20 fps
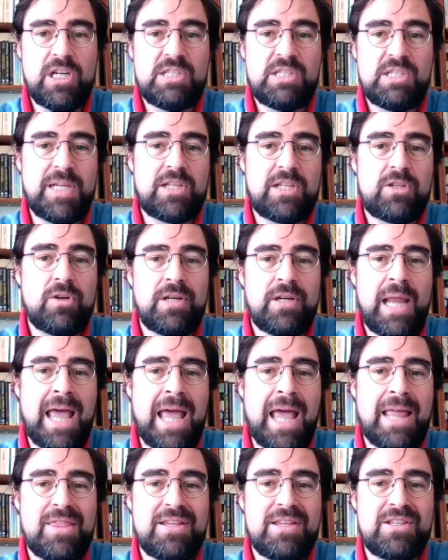Whereas mm-hmm. Bitcoin
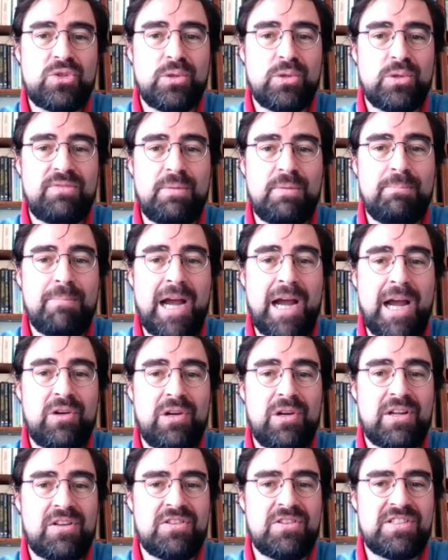had this sort of
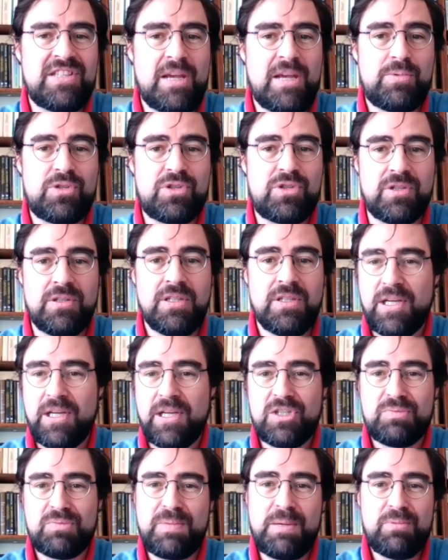immaculate conception
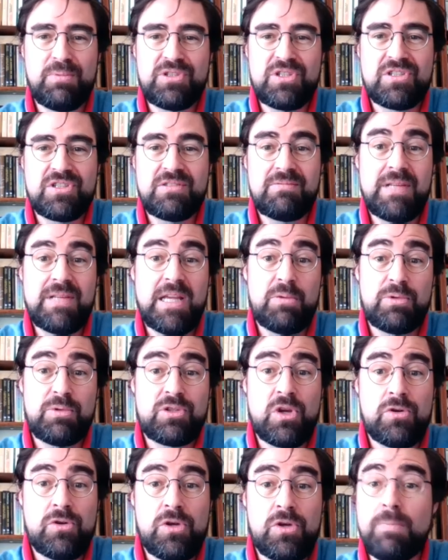because people just, it
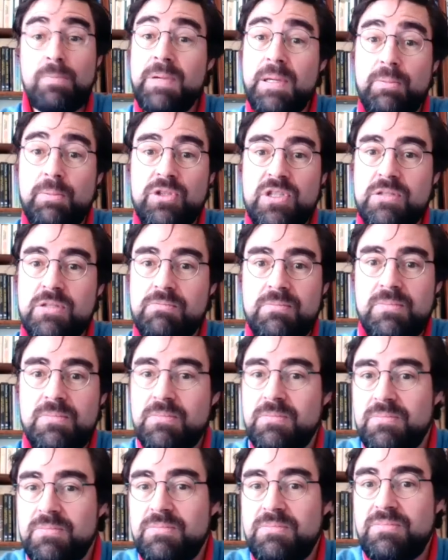was so new, people just
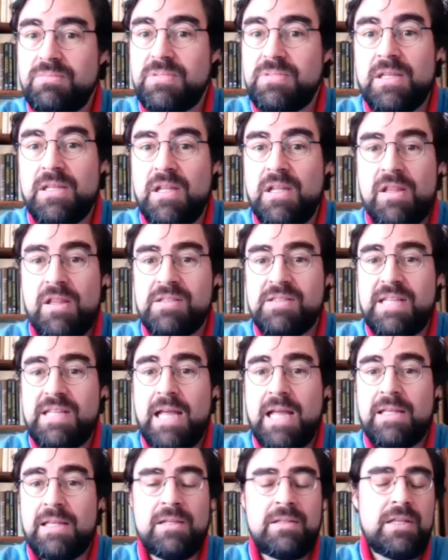didn't
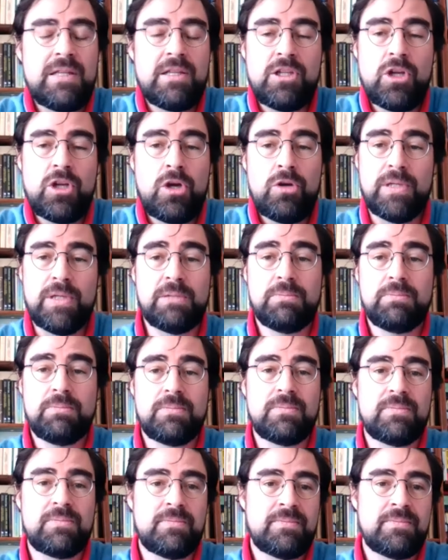understand and didn't know it.